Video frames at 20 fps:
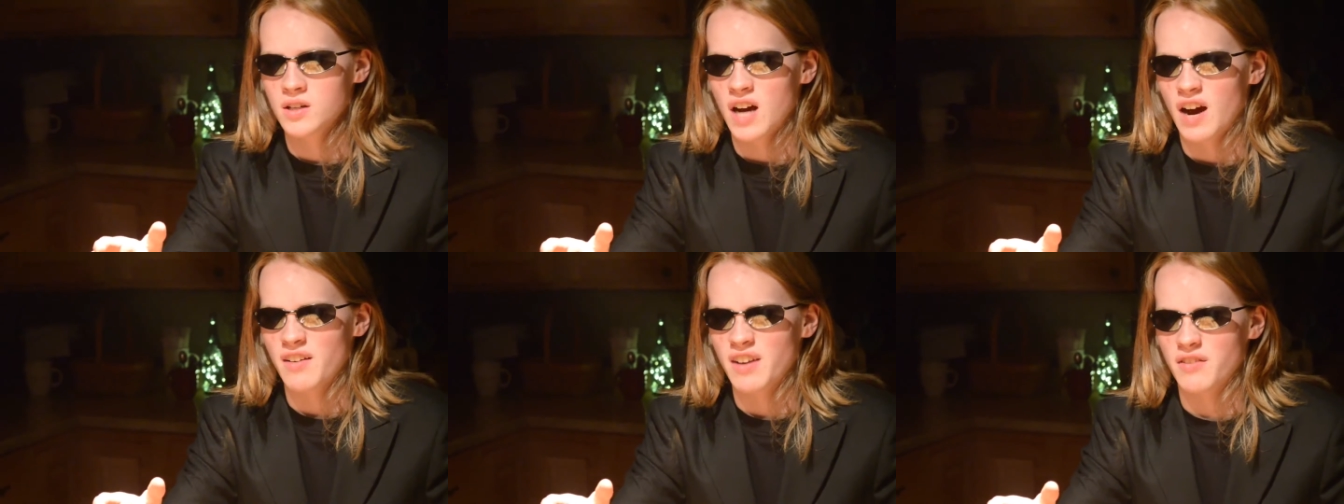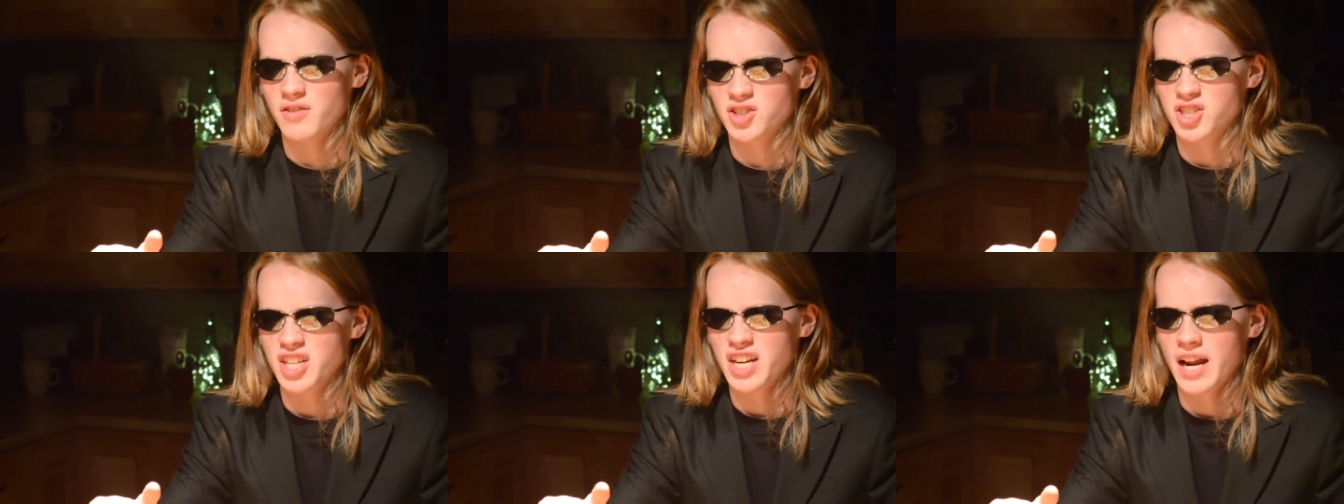I've
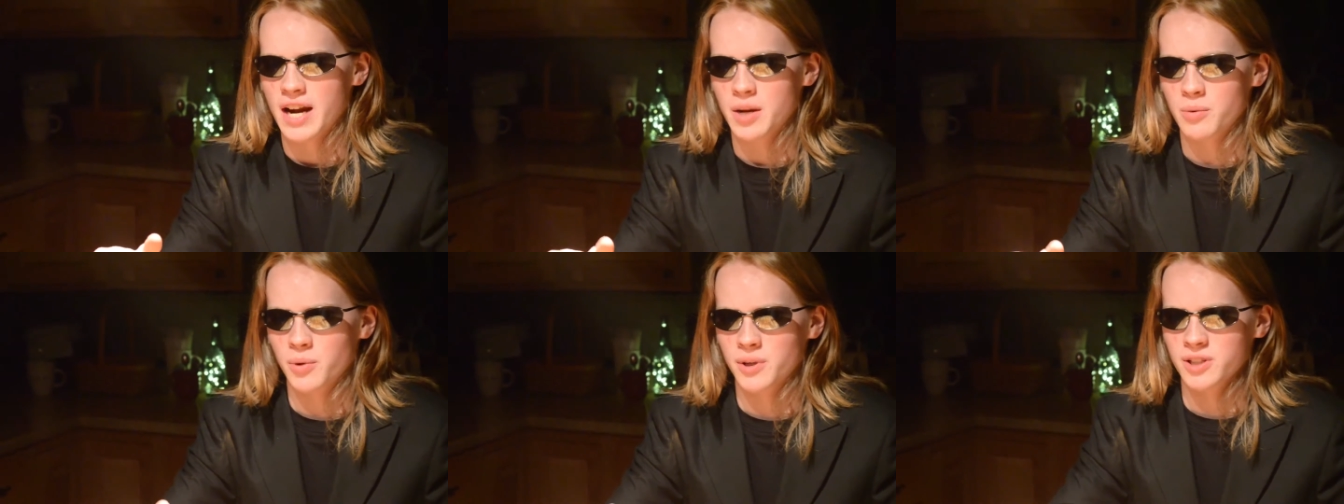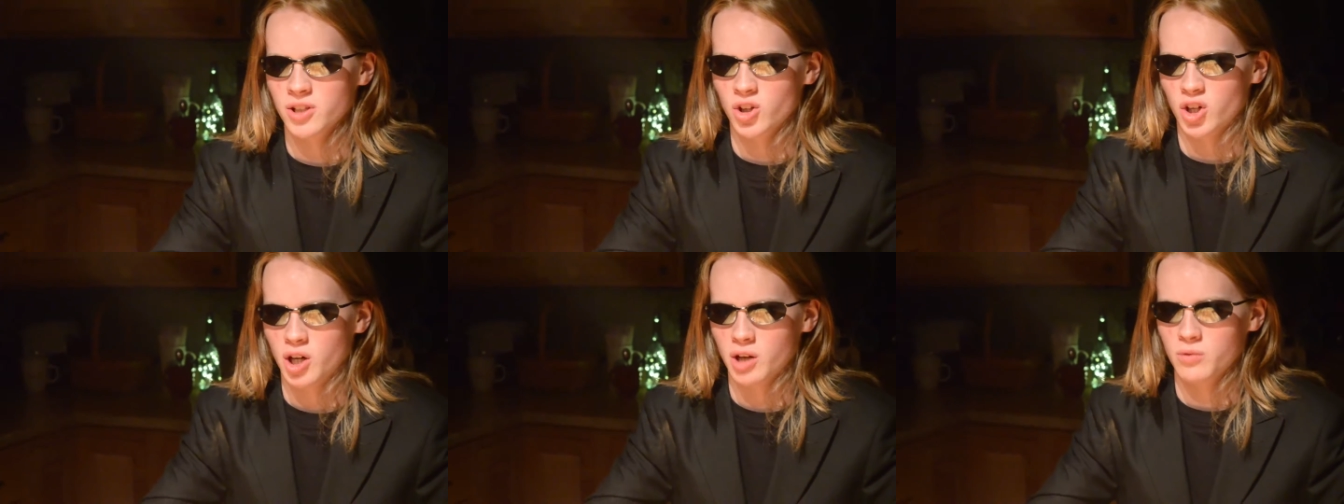never seen anyone
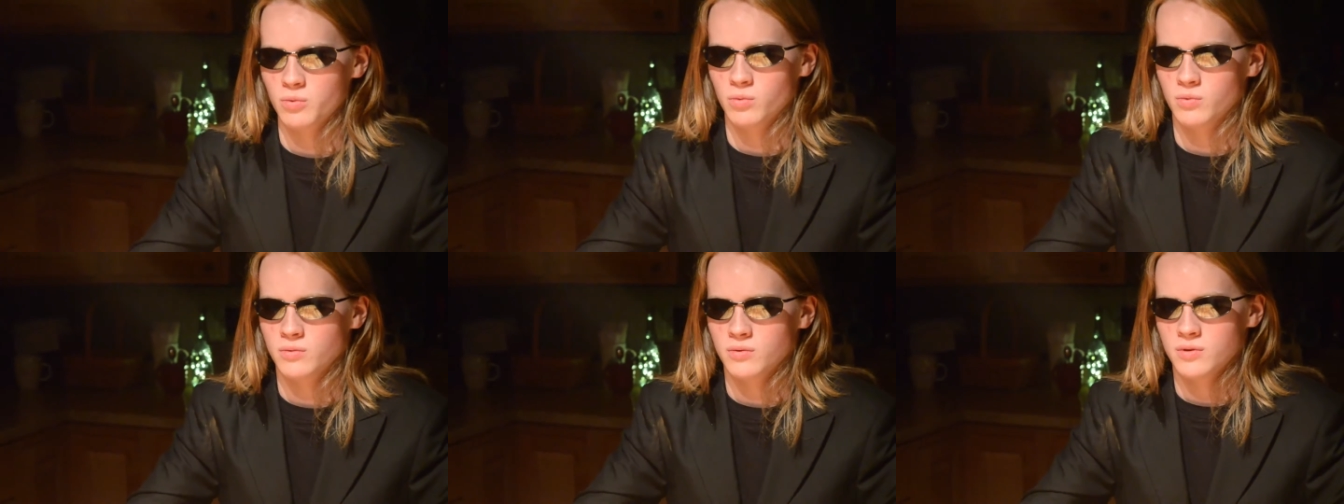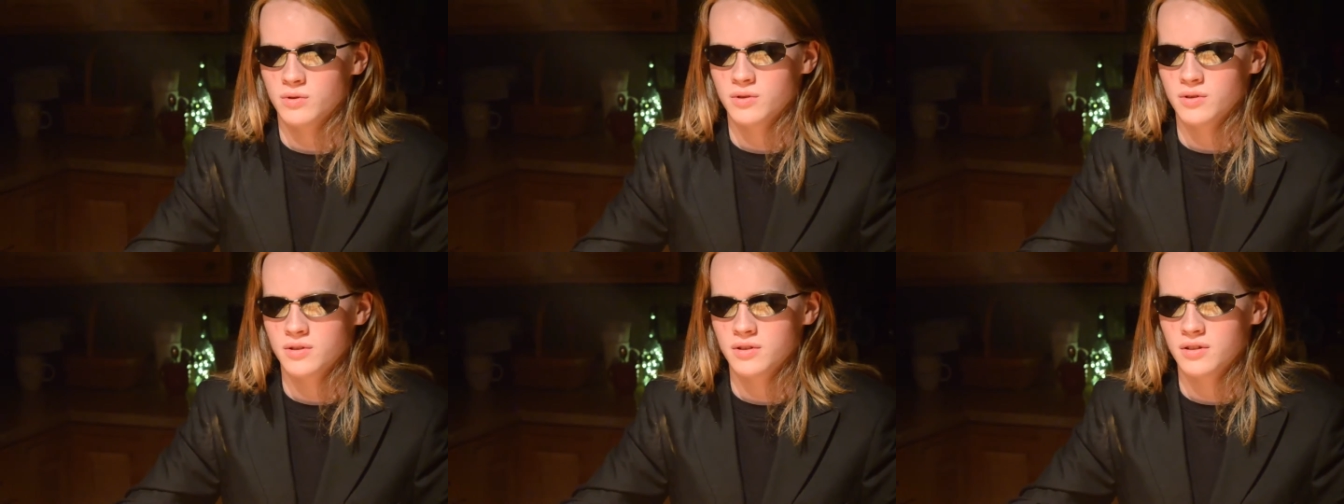look
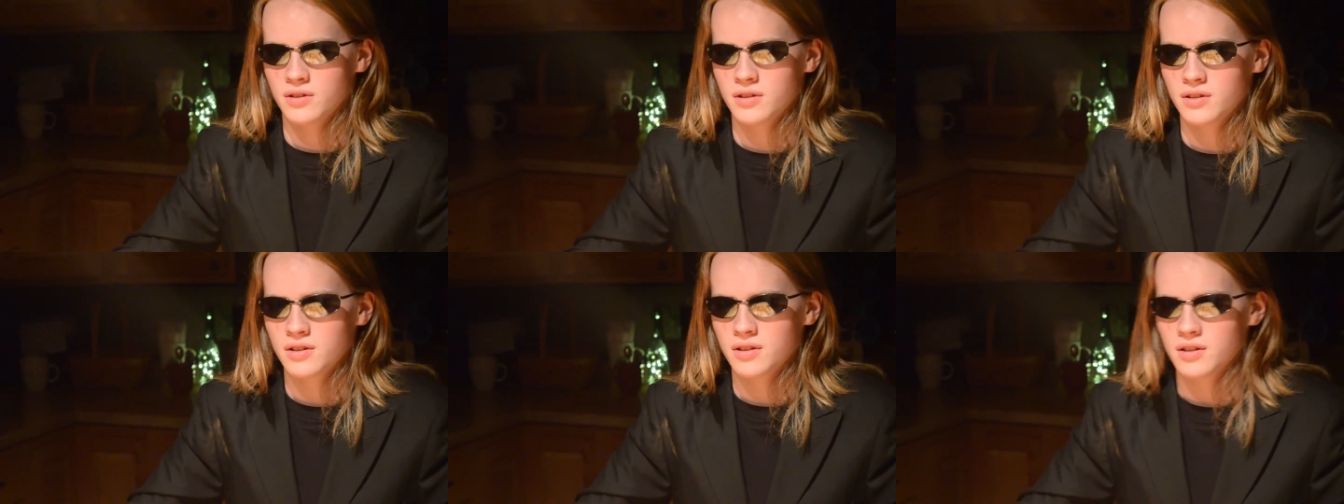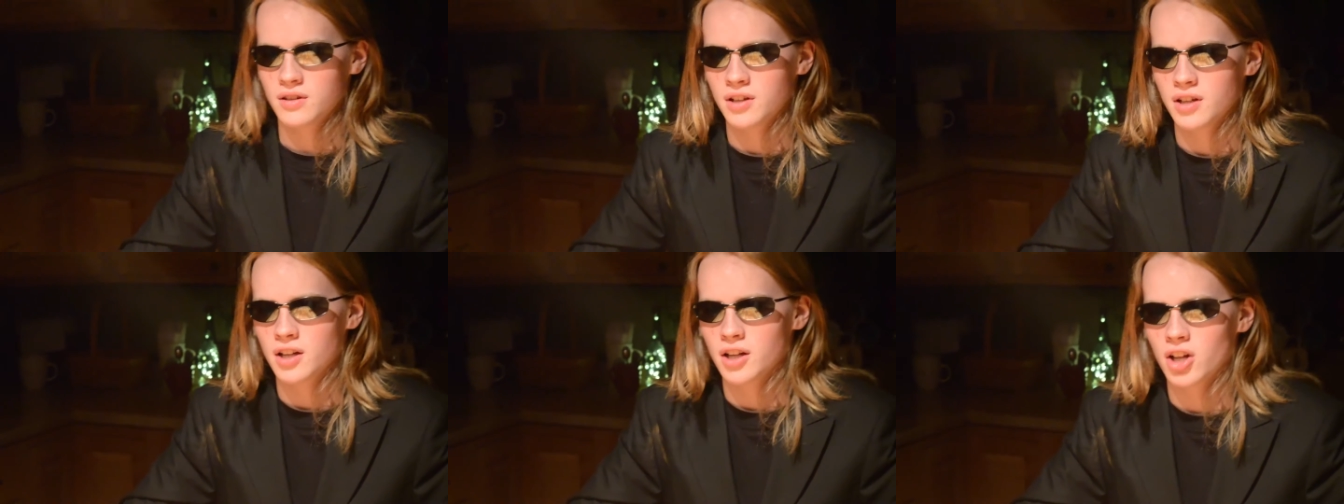
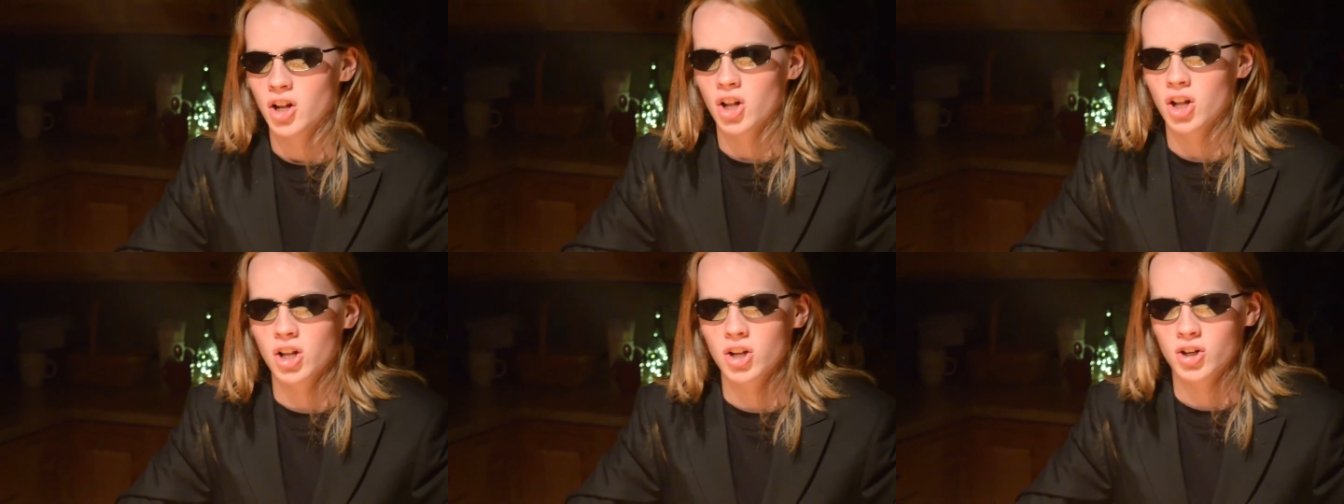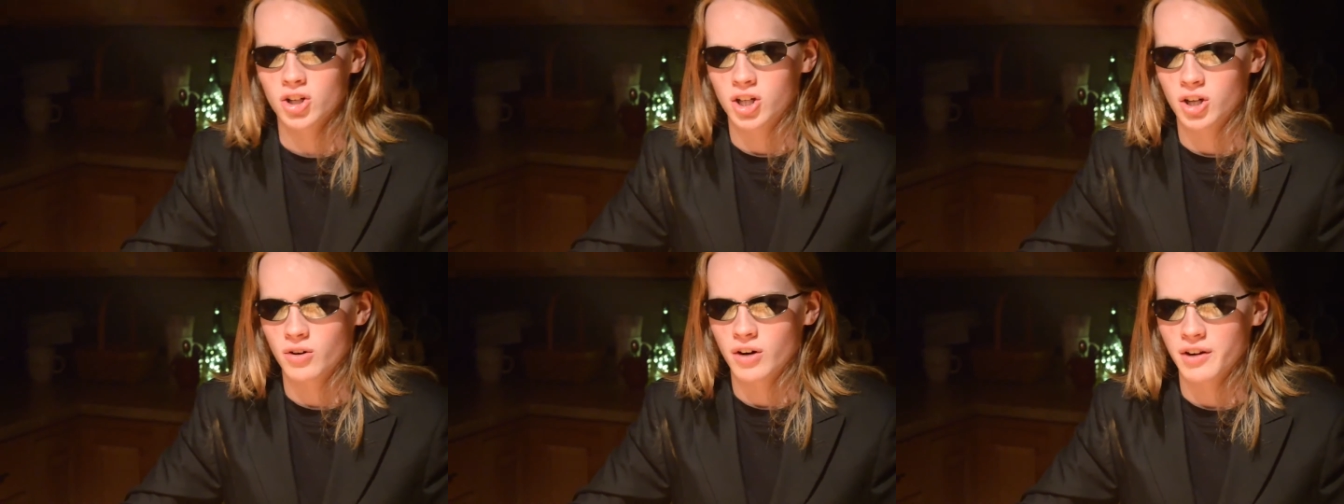
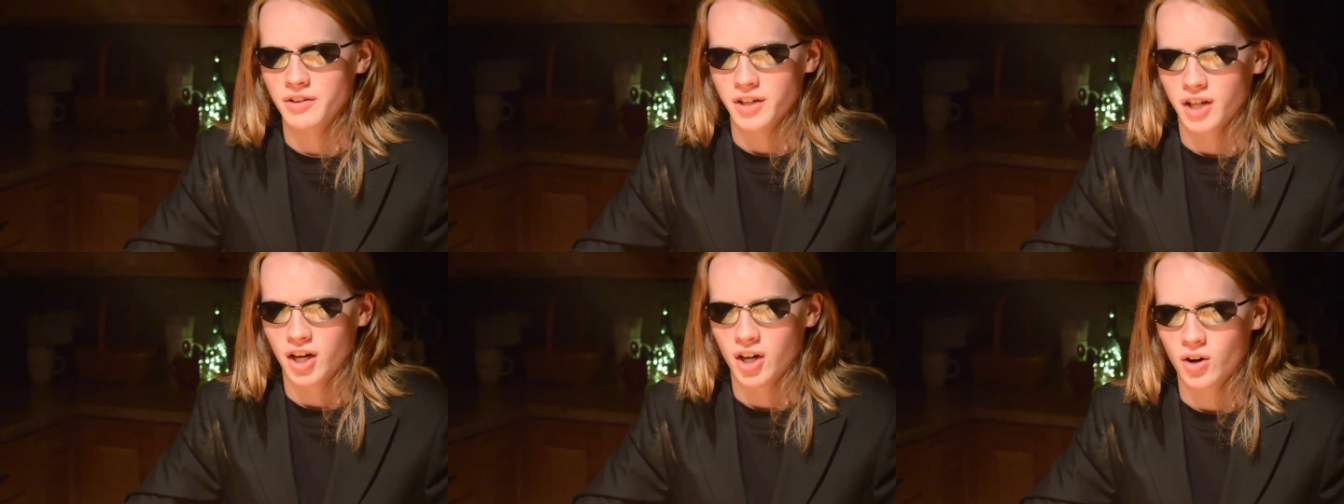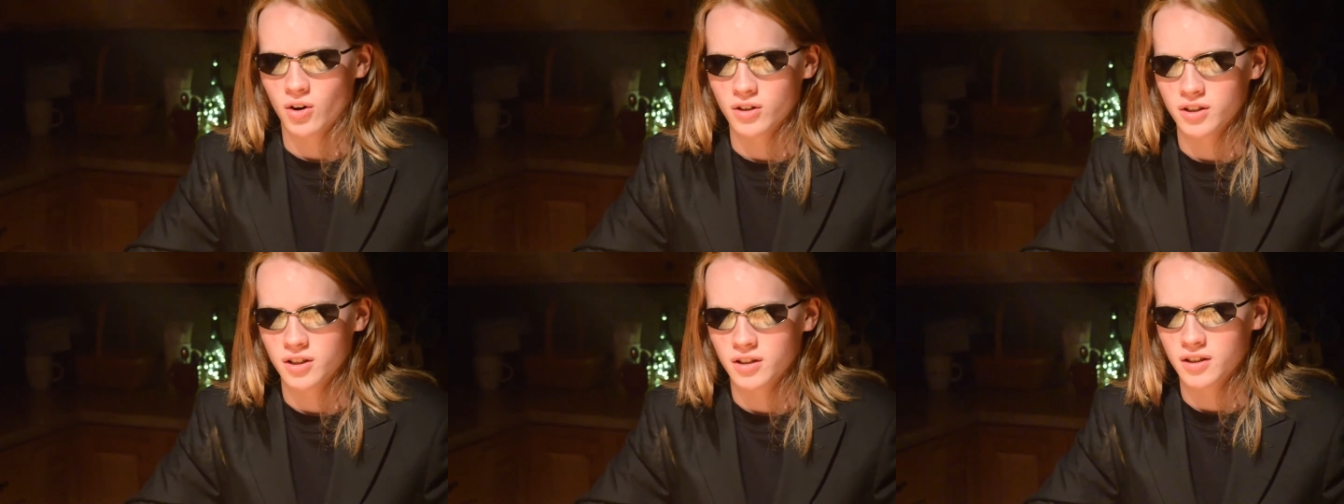look around a
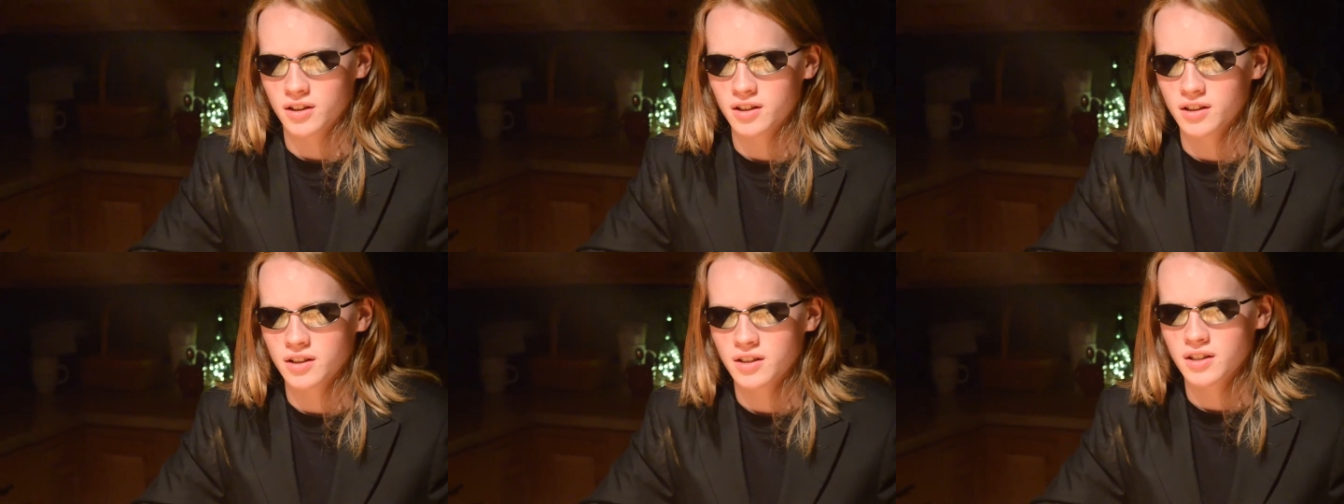corner